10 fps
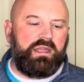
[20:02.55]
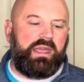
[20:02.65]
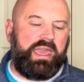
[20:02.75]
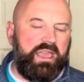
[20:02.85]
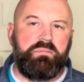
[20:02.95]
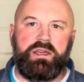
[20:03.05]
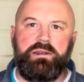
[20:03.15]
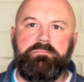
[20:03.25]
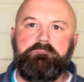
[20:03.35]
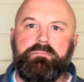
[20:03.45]

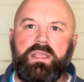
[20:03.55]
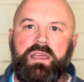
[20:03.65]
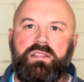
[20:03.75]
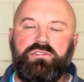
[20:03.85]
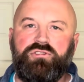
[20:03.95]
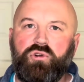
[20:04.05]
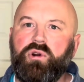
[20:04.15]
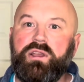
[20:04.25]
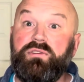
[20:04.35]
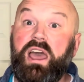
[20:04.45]
Haman in the
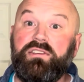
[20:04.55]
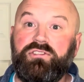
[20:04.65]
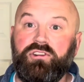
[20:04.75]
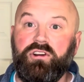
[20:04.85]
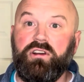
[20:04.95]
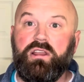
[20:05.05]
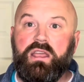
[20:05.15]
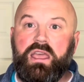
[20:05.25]
story of Esther.